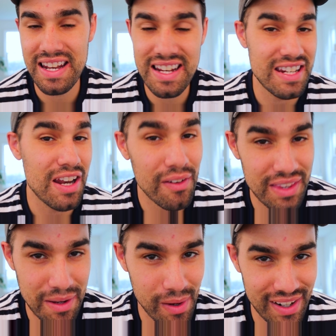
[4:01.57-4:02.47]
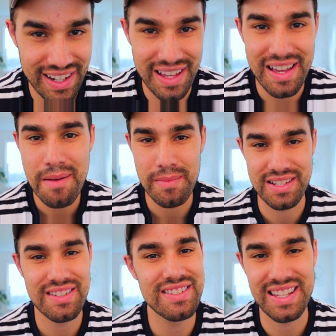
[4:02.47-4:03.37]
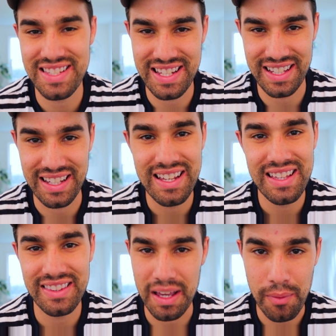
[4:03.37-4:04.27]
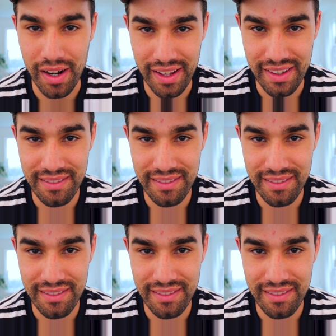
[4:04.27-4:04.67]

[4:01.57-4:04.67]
they didn't know they wanted it, but as soon as they see it, they want it.